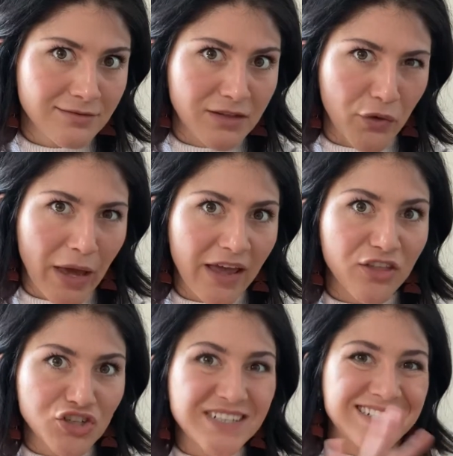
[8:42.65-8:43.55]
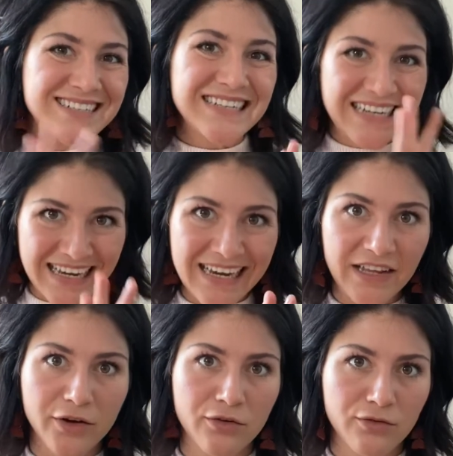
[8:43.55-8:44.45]
Okay. They're just
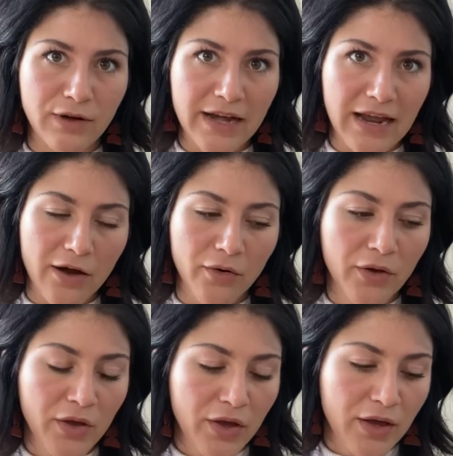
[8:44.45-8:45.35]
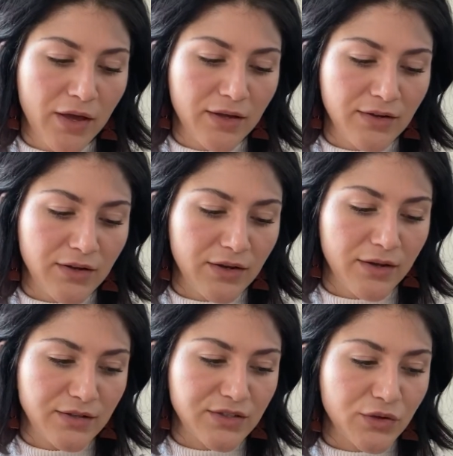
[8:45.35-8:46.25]
hidden right now.
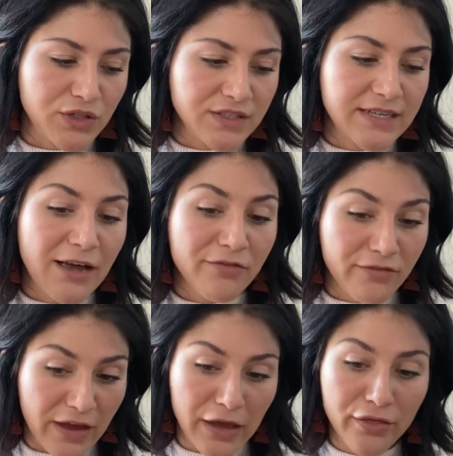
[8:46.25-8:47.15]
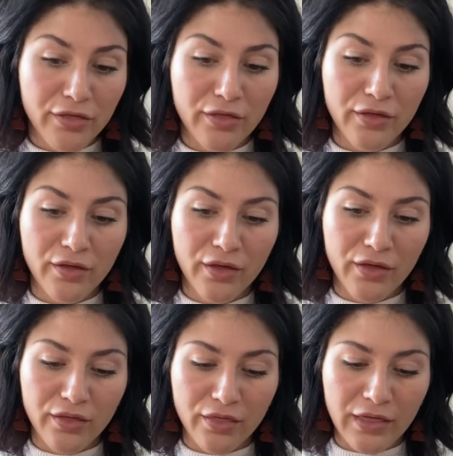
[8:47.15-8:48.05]
So just have faith
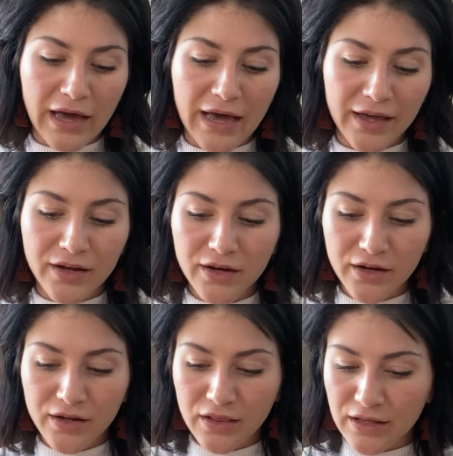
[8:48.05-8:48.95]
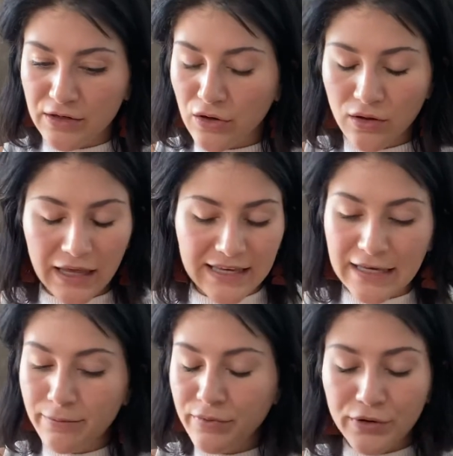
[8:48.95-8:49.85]
that, you know, like
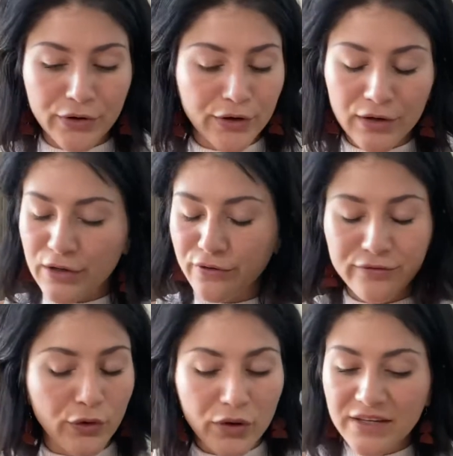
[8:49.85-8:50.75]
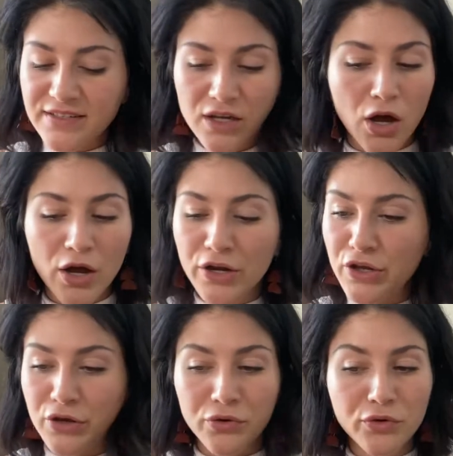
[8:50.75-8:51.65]
keep your focus on
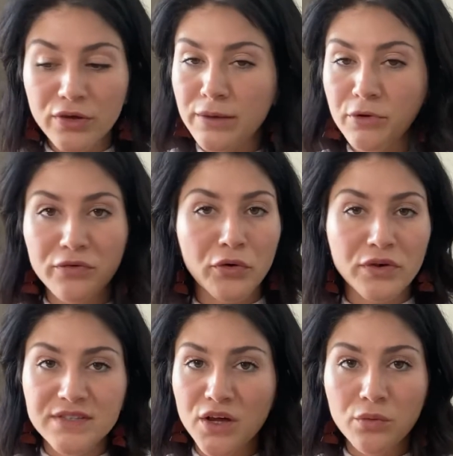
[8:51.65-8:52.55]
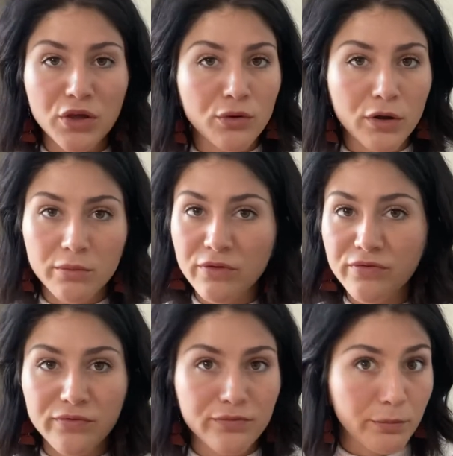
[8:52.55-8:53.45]
you, keep your focus on what you want to be
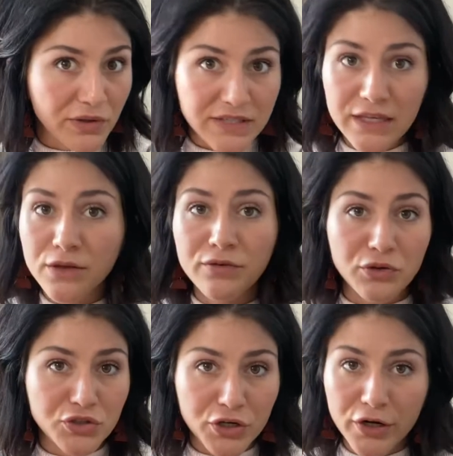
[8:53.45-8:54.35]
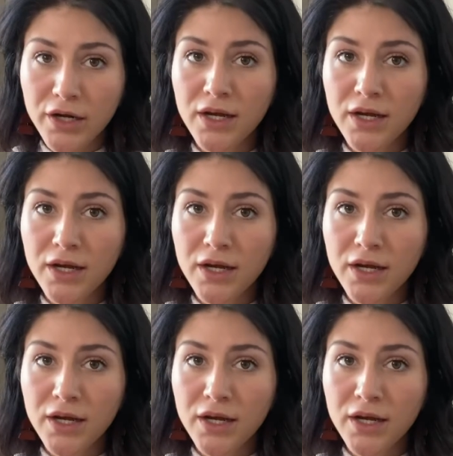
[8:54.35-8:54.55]
building in the future.